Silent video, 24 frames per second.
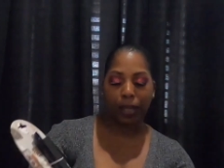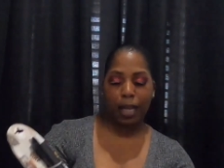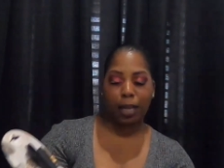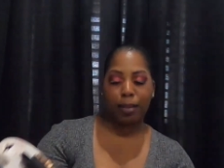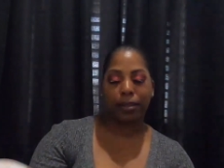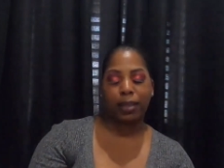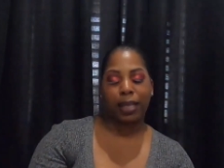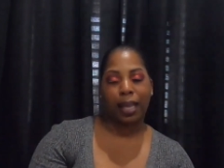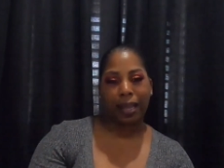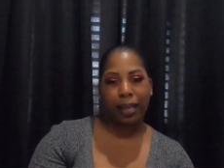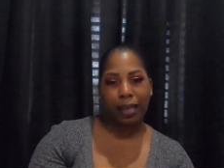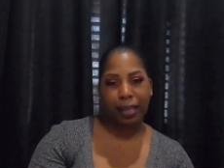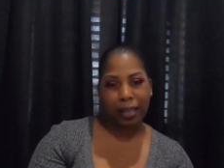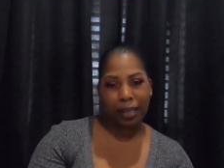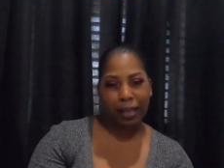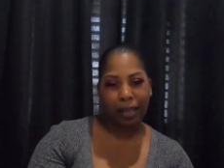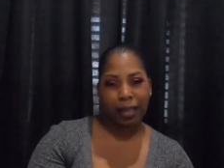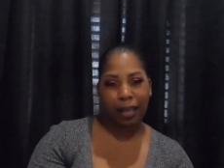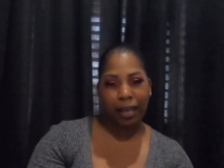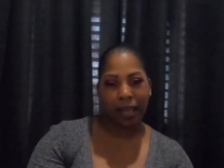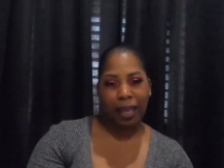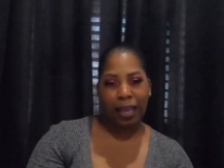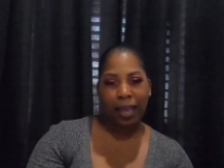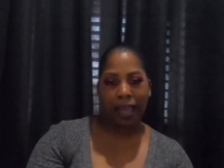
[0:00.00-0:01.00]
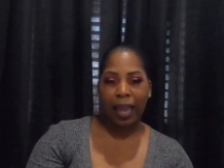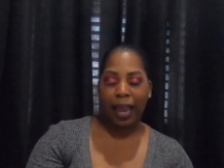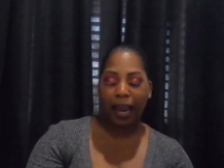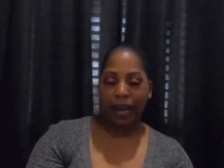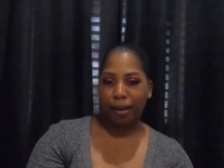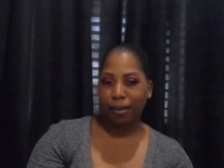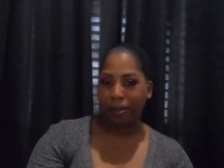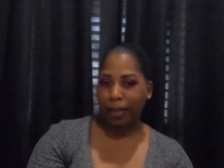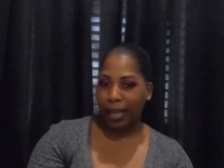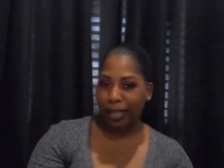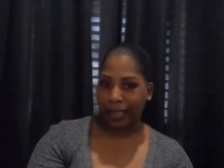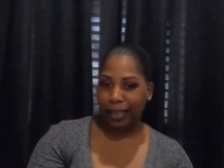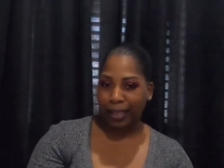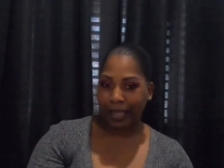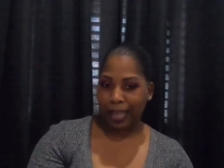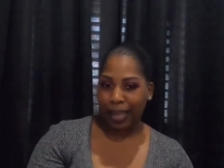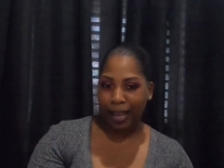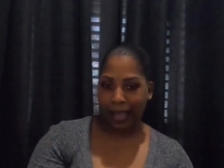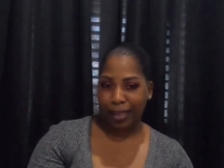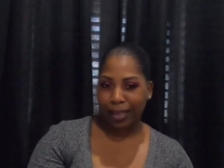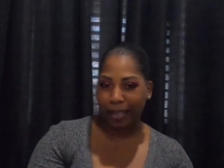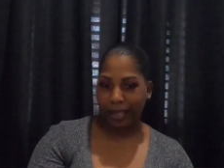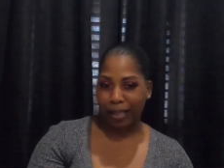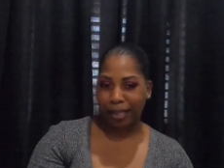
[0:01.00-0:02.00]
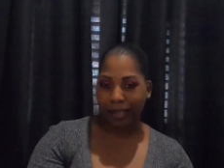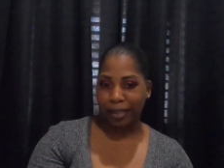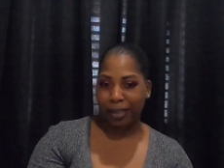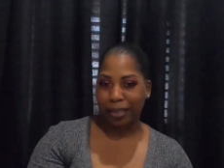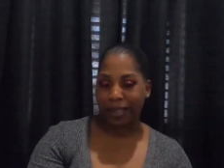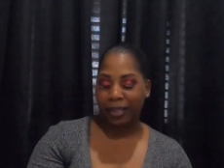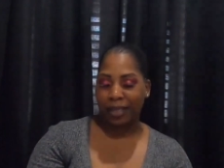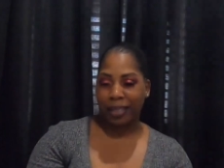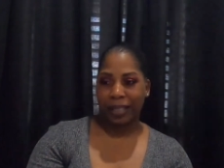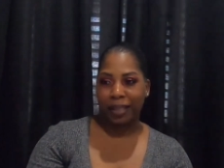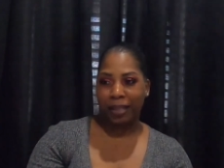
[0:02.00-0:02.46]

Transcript: I was like, I don't like the color,